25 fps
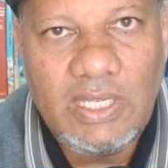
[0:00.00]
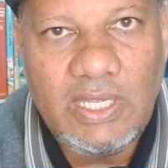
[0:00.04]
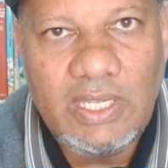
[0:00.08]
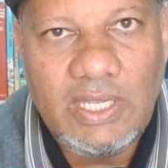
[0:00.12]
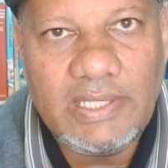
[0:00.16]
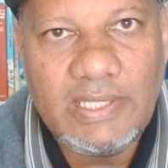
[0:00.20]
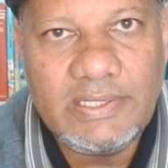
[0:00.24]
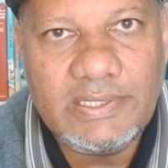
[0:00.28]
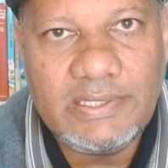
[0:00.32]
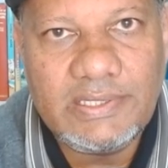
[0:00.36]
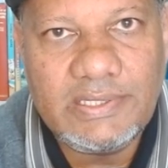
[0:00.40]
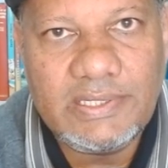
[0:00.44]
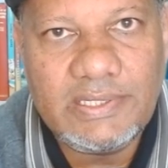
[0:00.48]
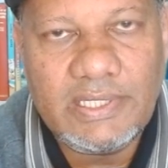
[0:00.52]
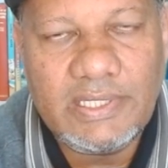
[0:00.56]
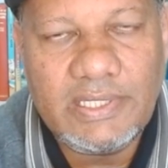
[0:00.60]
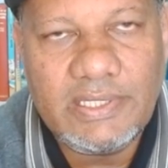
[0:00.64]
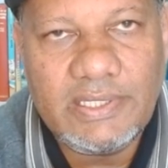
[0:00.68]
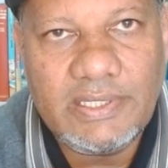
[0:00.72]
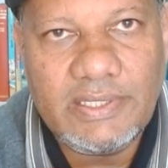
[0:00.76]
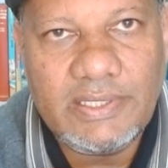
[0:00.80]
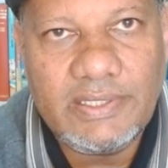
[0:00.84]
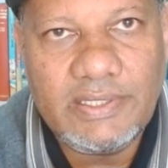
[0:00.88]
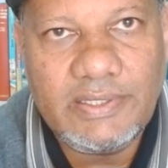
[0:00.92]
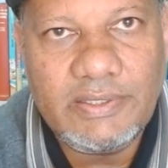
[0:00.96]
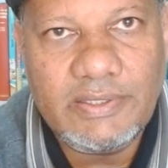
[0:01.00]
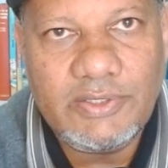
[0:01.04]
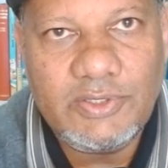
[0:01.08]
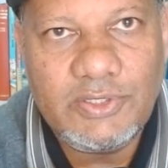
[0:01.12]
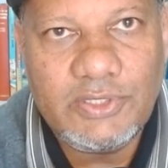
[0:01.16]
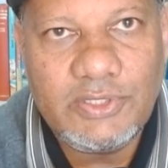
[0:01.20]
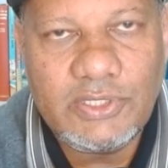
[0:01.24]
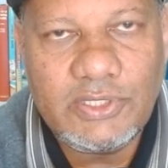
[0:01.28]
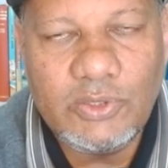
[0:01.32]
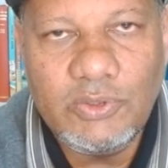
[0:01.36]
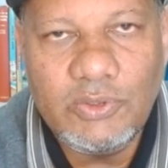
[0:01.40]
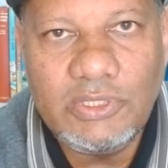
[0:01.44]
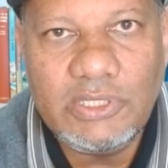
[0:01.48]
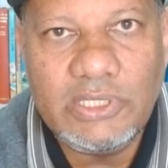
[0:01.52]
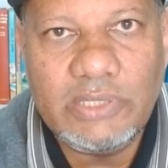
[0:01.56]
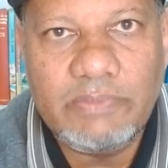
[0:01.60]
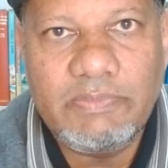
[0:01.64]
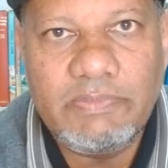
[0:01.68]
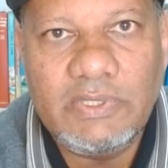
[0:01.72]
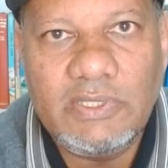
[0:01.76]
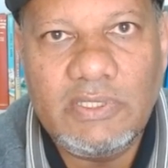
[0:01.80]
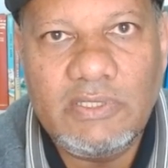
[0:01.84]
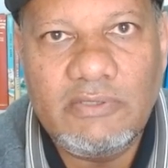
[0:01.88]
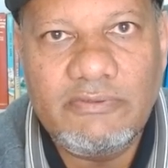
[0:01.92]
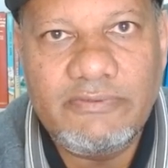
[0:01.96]
as
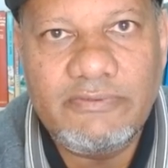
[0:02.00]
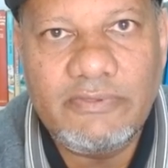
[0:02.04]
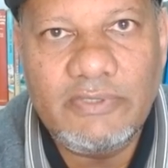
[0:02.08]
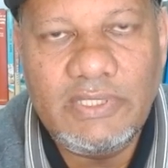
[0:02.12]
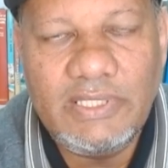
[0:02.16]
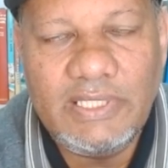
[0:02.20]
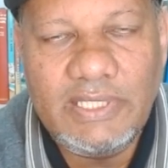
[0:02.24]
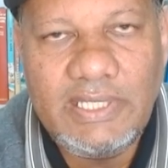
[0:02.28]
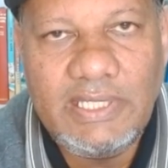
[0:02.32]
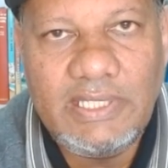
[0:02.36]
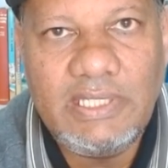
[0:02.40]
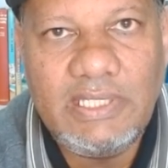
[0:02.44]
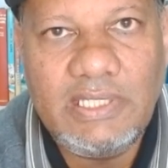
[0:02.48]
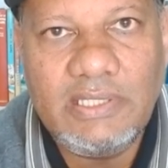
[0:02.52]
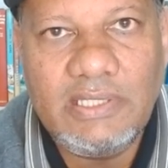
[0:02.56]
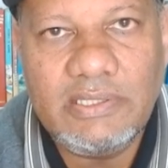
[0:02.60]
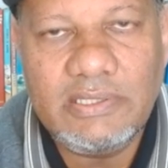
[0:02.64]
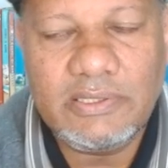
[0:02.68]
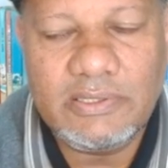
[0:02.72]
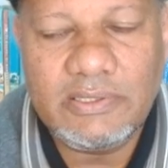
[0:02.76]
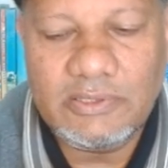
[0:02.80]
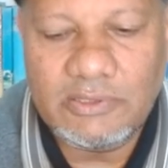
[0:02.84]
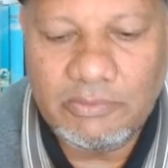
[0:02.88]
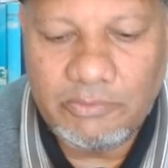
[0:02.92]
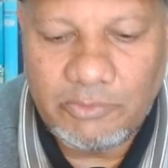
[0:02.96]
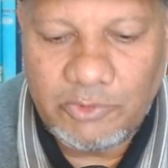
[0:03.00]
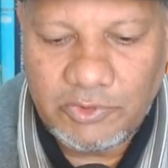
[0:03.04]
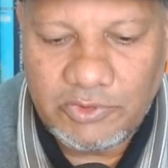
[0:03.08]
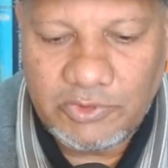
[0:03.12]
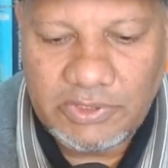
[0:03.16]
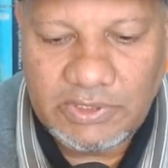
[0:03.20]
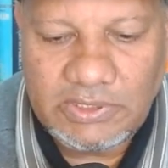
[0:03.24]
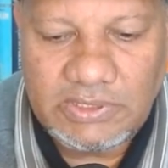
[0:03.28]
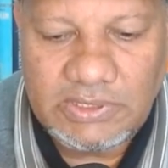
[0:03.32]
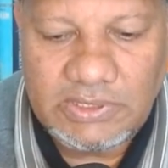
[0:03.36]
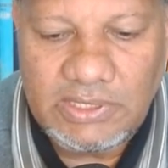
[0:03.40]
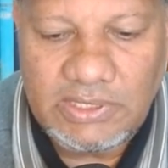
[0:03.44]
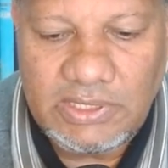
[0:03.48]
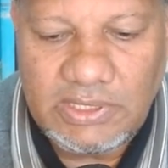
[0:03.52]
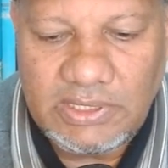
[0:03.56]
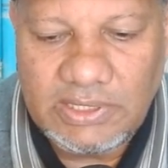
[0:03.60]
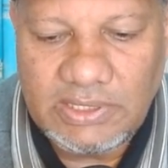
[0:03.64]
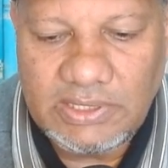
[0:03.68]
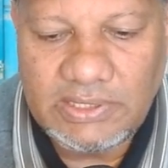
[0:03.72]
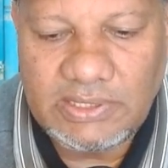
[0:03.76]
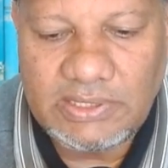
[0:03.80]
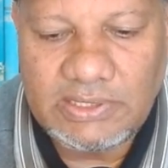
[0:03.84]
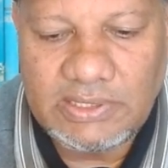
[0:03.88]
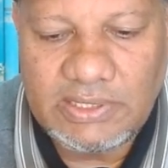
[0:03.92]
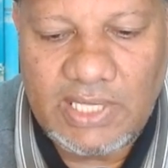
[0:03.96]
suitable for leading the community,
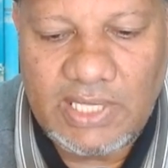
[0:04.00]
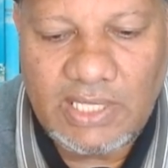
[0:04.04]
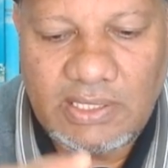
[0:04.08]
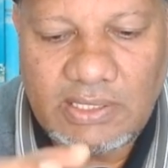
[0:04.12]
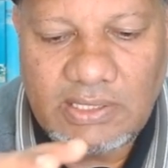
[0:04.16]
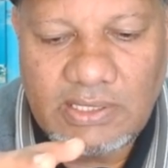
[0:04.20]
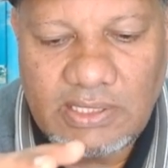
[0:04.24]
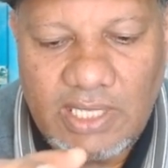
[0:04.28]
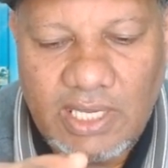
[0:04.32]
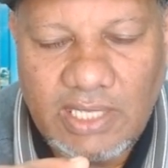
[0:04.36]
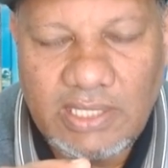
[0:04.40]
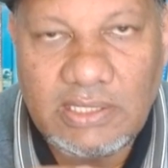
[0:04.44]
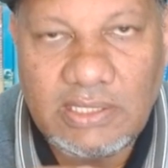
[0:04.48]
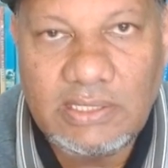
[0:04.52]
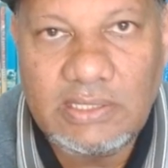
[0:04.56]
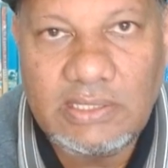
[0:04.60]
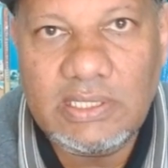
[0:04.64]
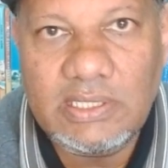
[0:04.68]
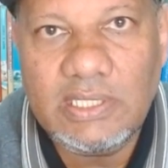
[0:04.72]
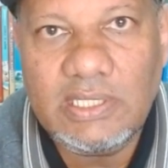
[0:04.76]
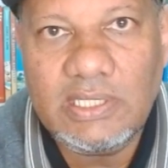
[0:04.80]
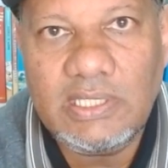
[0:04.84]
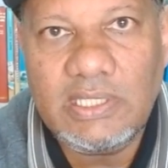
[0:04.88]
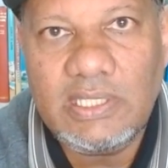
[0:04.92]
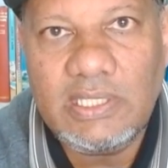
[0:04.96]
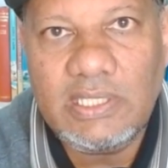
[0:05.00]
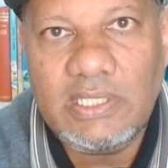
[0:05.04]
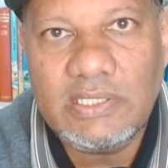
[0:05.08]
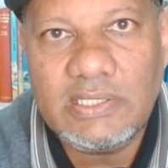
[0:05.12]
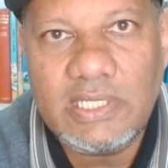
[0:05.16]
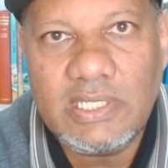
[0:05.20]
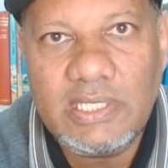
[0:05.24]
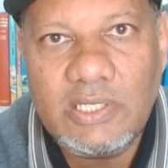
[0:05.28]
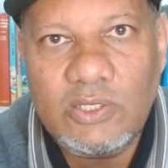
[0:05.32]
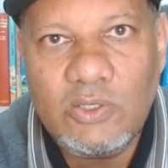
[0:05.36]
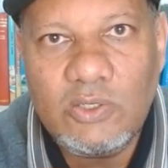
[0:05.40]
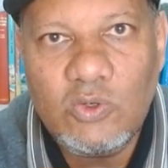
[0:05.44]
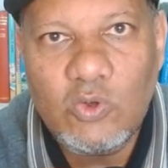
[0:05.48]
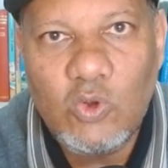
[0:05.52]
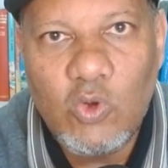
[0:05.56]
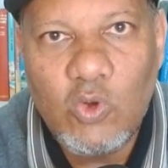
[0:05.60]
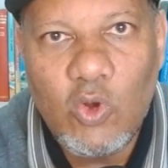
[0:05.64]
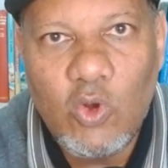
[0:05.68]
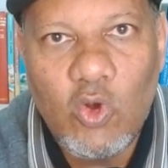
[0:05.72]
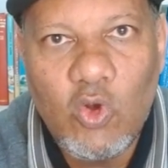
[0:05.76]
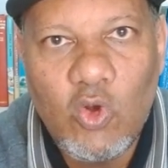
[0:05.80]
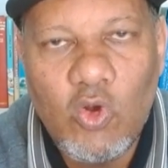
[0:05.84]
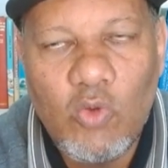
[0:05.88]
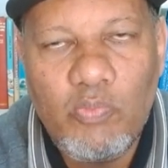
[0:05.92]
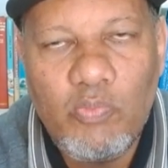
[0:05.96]
that idea is a
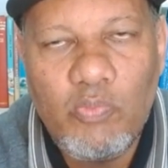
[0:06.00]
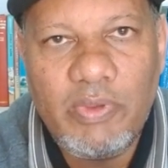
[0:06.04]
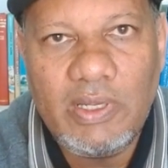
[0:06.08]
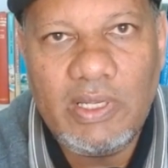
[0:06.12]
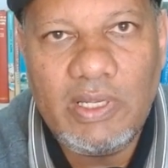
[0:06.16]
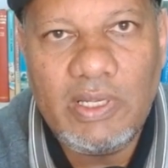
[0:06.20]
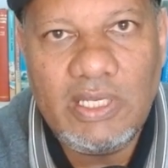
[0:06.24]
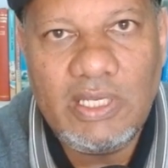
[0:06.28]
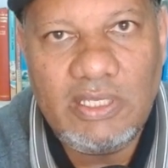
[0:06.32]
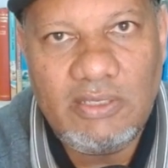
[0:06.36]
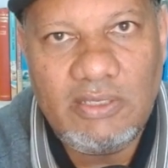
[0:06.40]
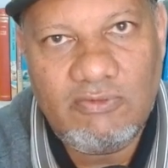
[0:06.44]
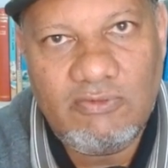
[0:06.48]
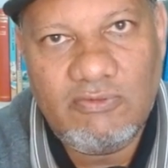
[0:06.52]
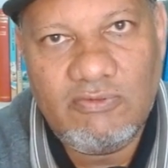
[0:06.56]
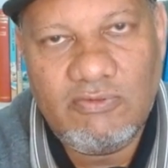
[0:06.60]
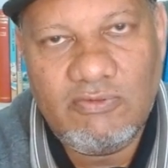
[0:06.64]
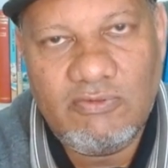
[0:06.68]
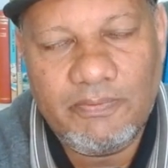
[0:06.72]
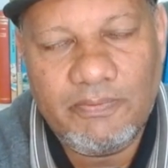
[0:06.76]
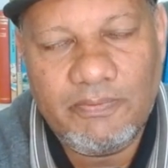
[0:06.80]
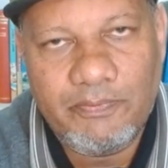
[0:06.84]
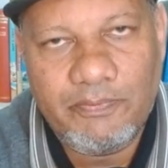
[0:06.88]
core belief.